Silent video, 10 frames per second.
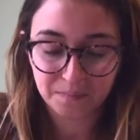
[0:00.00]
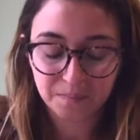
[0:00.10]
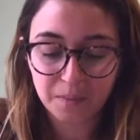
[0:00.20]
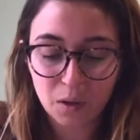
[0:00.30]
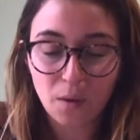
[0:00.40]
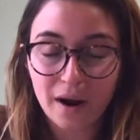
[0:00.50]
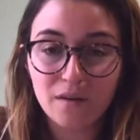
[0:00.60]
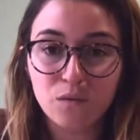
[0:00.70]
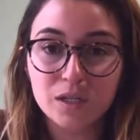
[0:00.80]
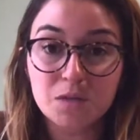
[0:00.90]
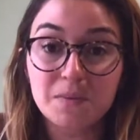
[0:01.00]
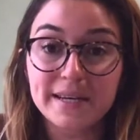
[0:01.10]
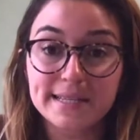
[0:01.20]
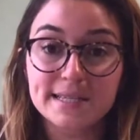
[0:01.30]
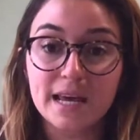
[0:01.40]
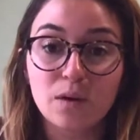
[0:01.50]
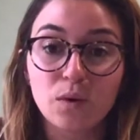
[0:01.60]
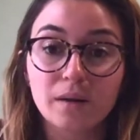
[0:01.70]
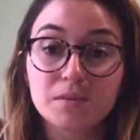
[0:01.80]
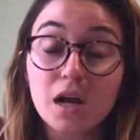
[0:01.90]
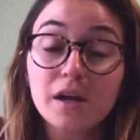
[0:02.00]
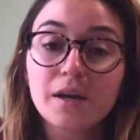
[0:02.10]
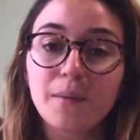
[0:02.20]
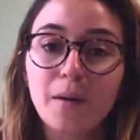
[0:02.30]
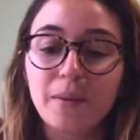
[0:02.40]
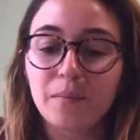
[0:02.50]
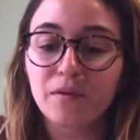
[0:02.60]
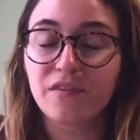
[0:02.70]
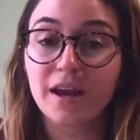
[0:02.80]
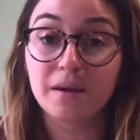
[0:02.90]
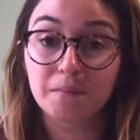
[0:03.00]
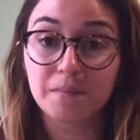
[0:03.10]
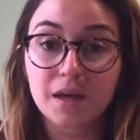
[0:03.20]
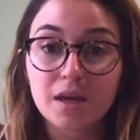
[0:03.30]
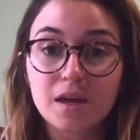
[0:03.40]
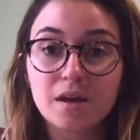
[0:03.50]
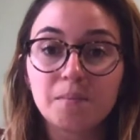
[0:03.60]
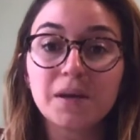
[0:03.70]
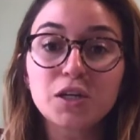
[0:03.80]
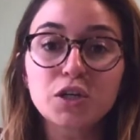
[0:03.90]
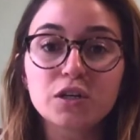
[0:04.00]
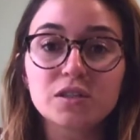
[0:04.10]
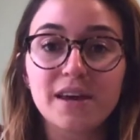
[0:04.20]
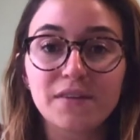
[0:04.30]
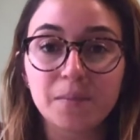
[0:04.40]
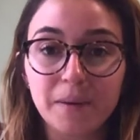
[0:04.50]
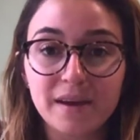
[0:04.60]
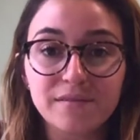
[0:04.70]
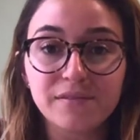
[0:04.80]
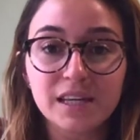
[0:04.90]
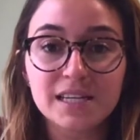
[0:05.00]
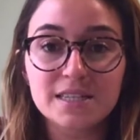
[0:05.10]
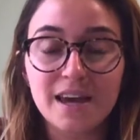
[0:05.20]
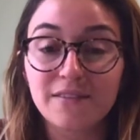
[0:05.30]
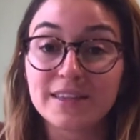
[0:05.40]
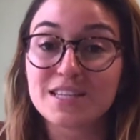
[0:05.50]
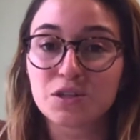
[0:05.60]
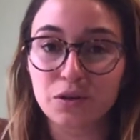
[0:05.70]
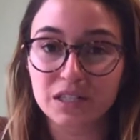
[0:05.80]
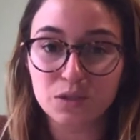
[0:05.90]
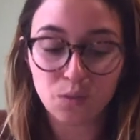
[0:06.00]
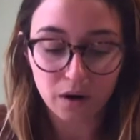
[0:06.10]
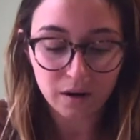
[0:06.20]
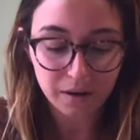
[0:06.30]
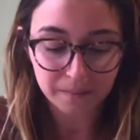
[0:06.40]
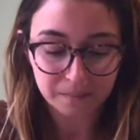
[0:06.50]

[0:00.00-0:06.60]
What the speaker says: be aware of what's being said and what I'm talking about by providing pictures, having pamphlets, having the students work.